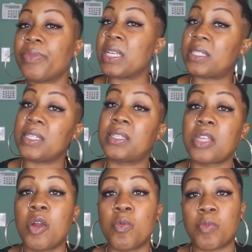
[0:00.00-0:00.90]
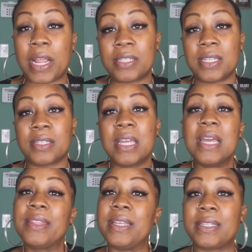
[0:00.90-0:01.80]
this is so racist,
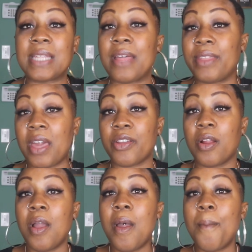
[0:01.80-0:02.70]
this, that, and the other.